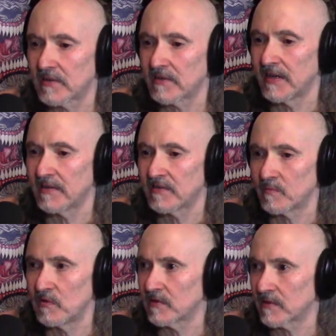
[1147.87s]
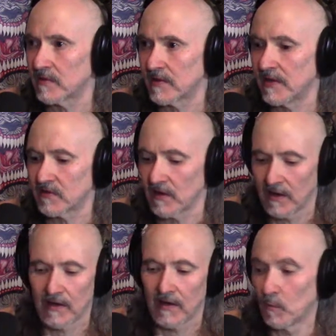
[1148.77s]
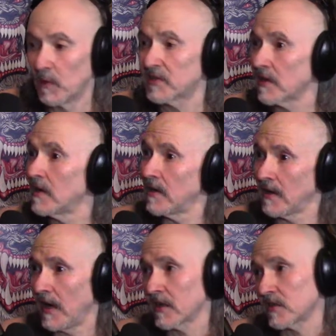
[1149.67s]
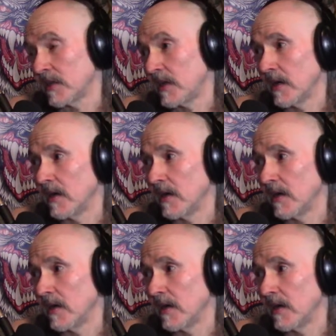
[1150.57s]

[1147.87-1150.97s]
created some music with us, which actually he.